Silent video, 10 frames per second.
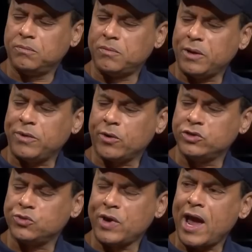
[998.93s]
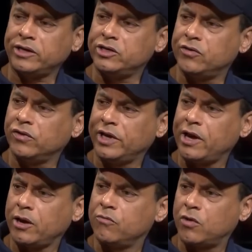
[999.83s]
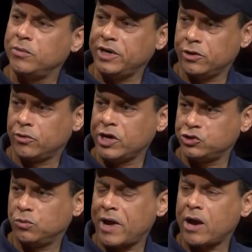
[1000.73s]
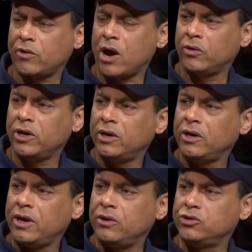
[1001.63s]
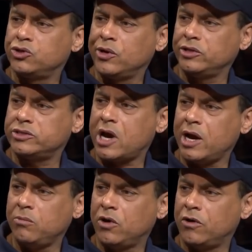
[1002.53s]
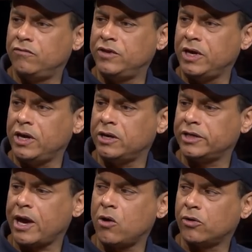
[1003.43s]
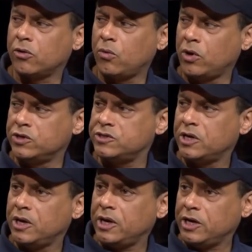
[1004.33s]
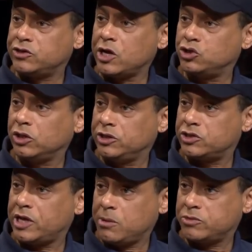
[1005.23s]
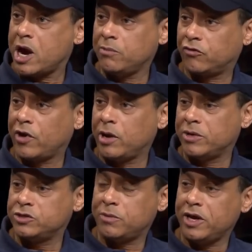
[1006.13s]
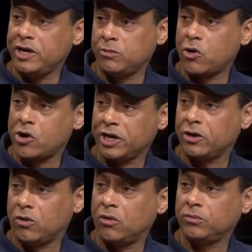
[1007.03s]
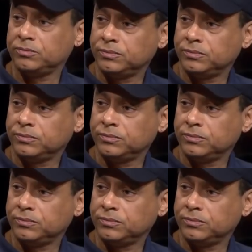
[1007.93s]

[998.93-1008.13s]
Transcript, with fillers: my parents reacted differently. I come from an interracial background, and during the time of the encounter was essentially the same time frame as Betty and Barney Hill.